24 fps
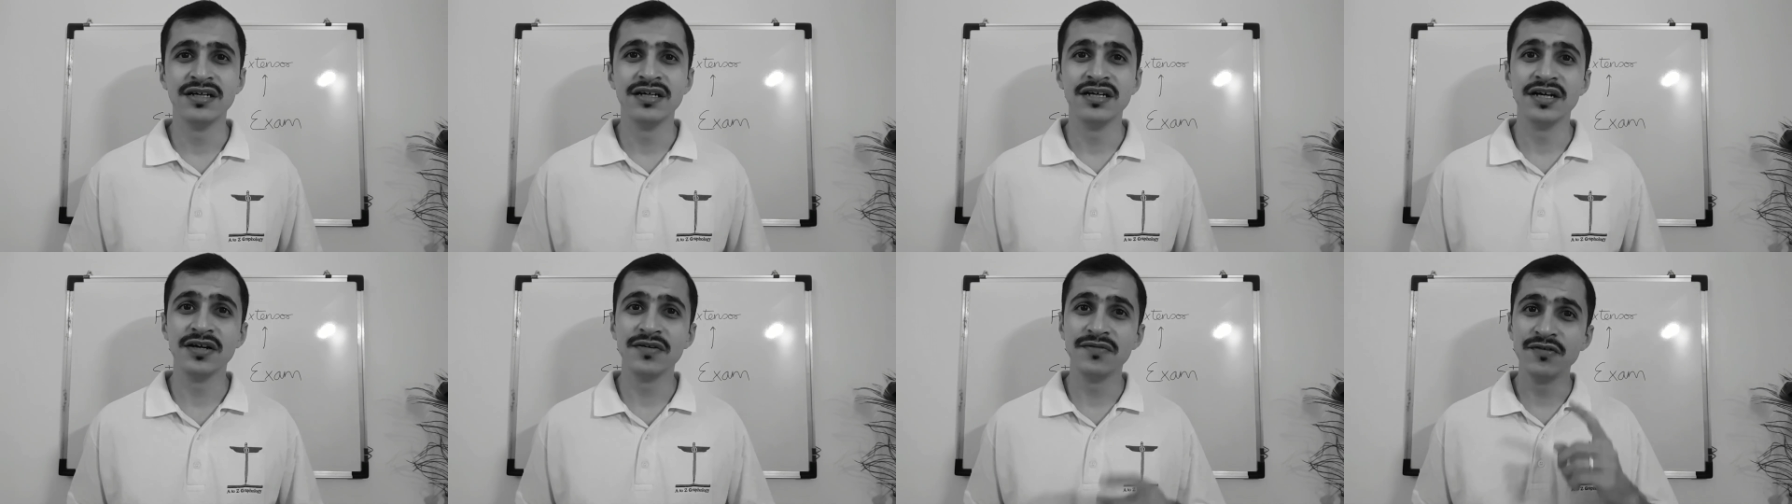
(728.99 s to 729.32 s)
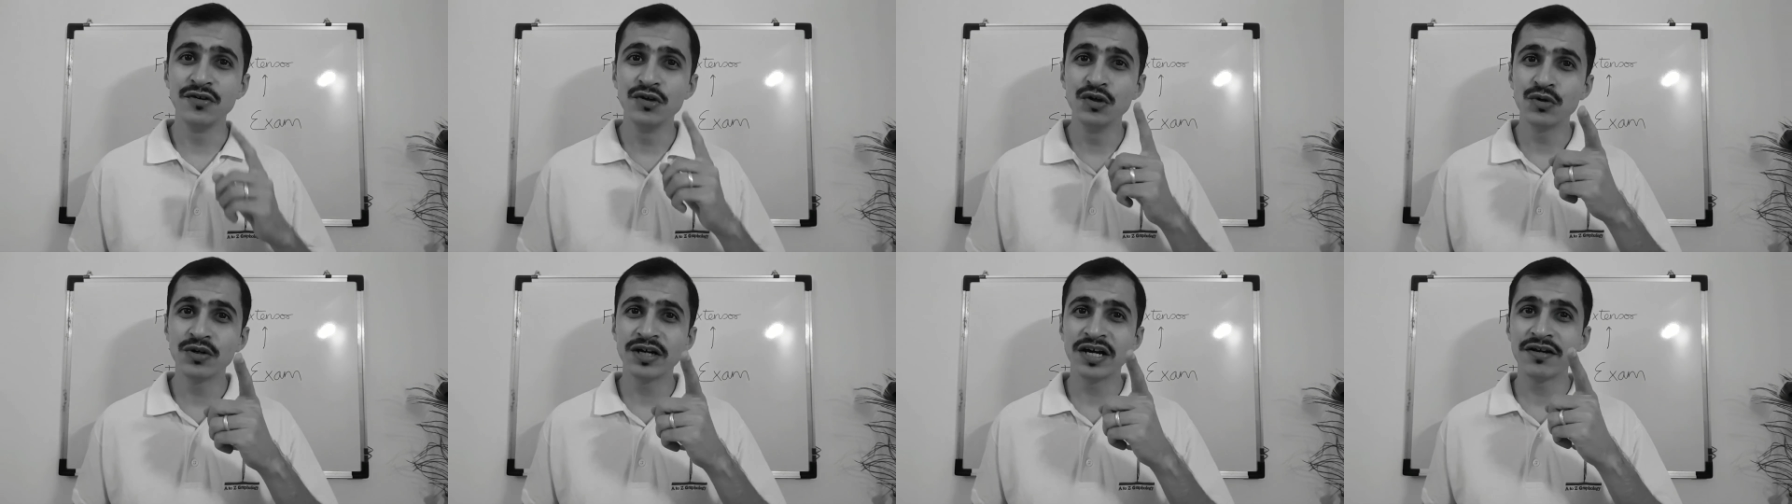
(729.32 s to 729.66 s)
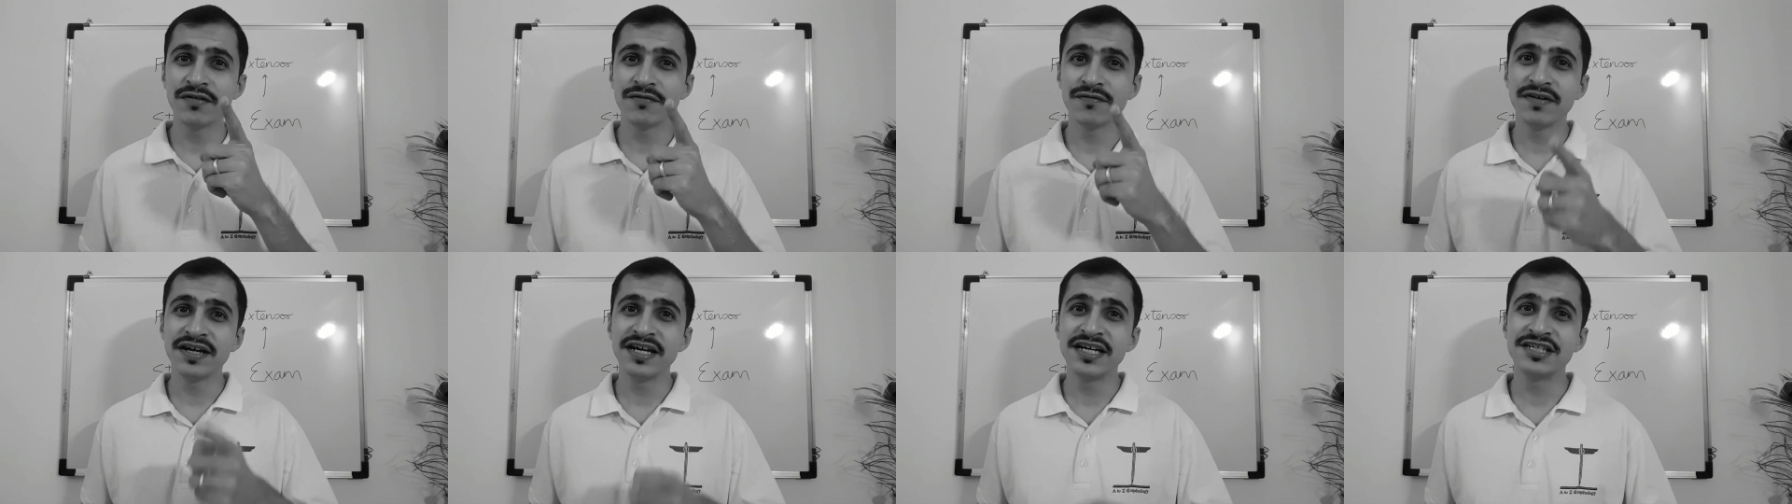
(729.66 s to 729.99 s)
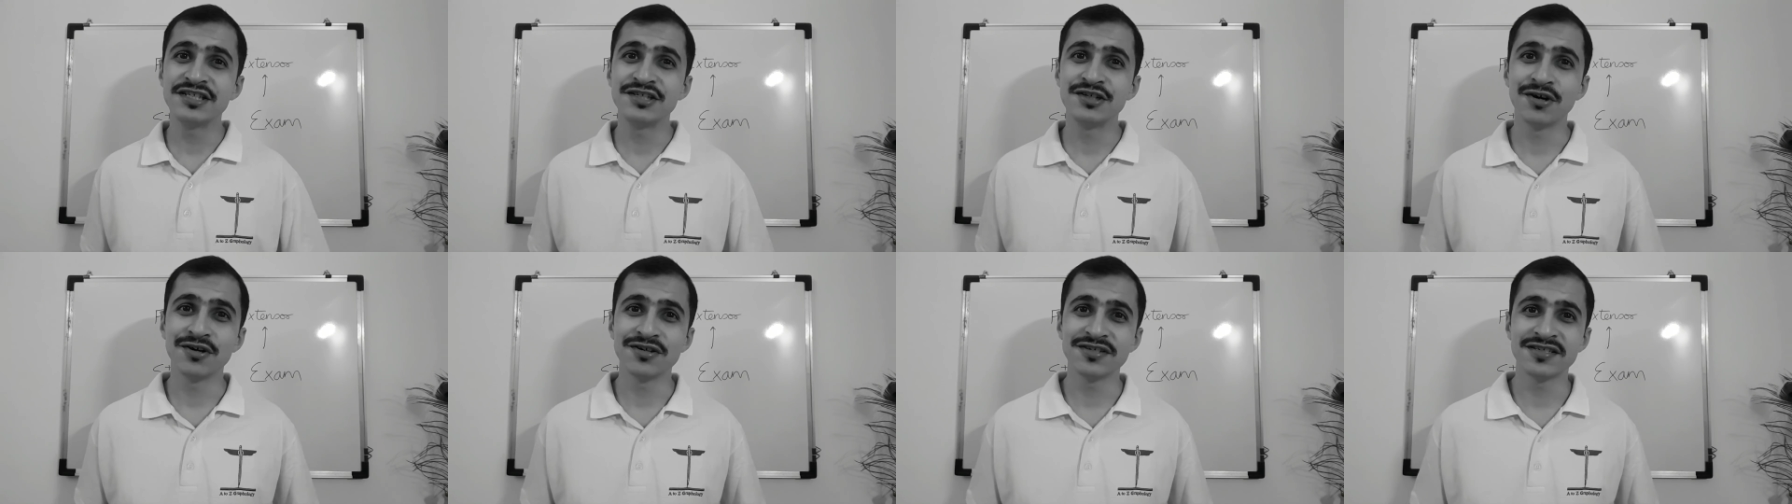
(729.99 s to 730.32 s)
If you can
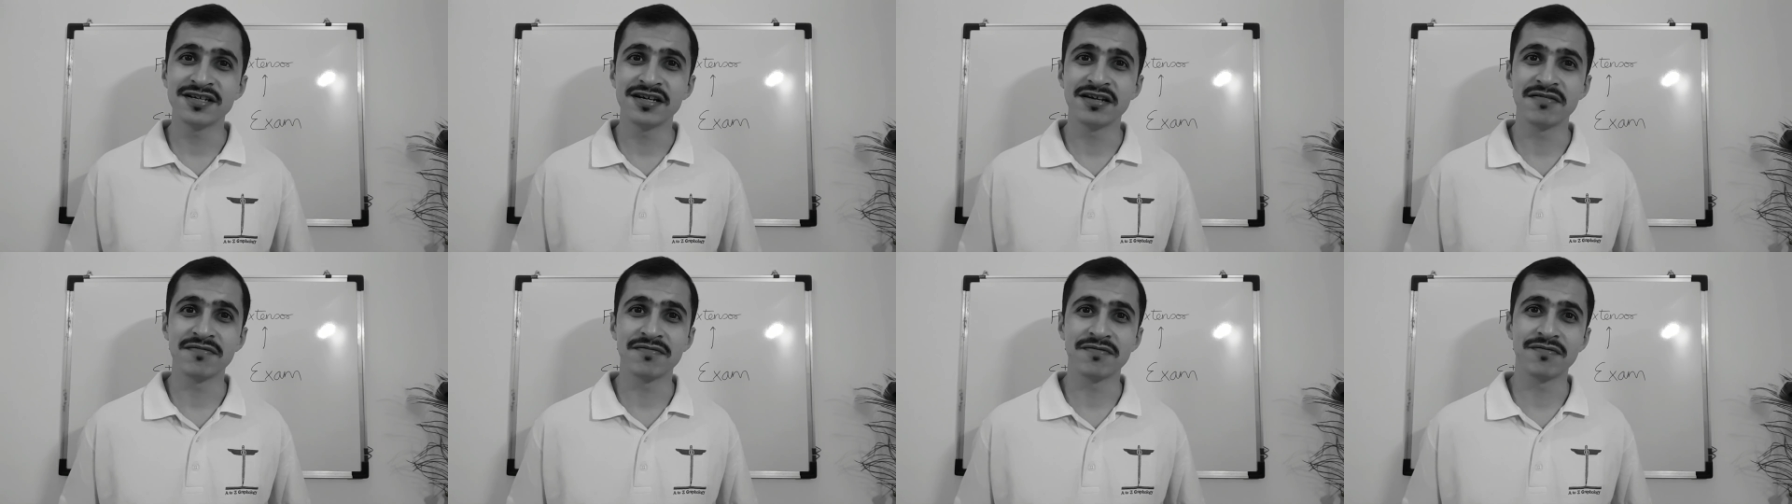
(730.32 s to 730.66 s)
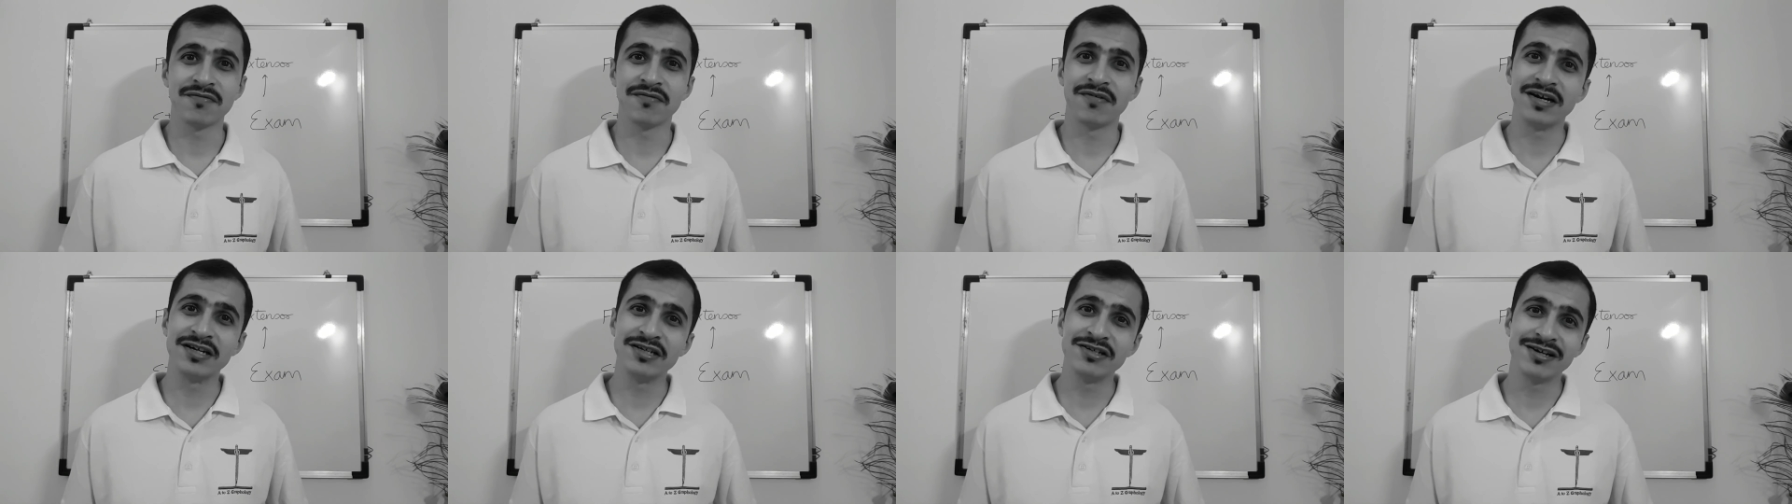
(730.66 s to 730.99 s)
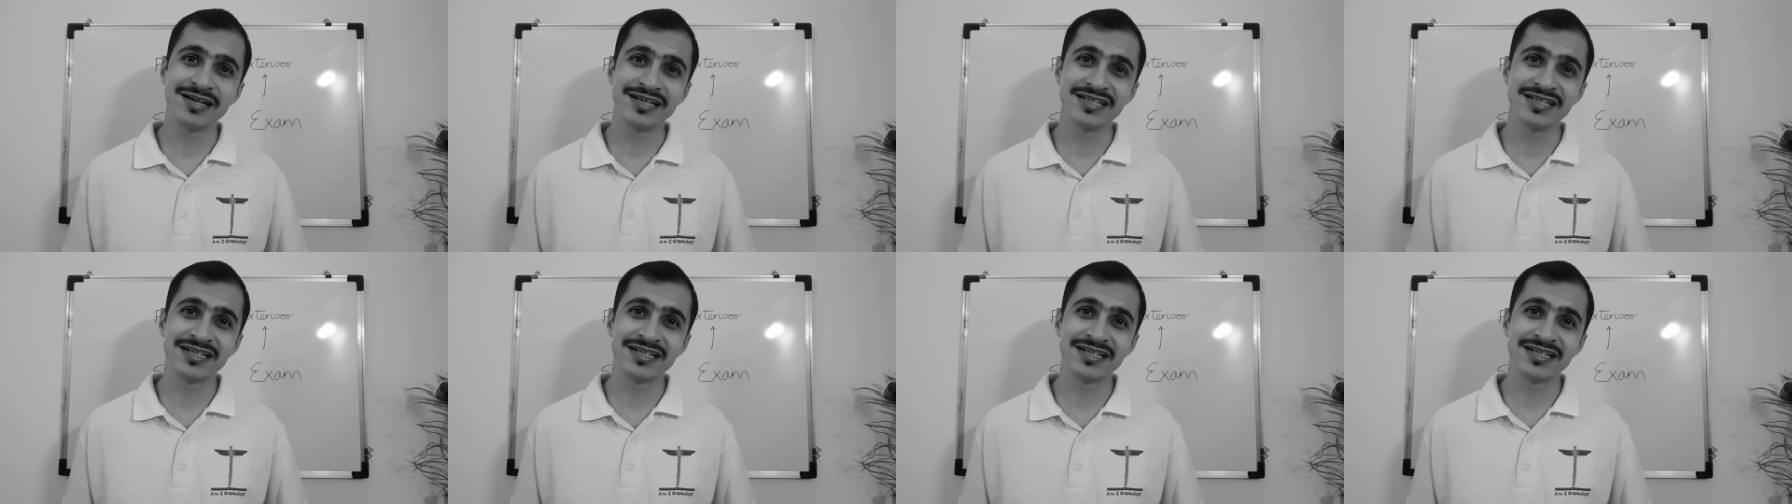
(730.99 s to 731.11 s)
face yourself while you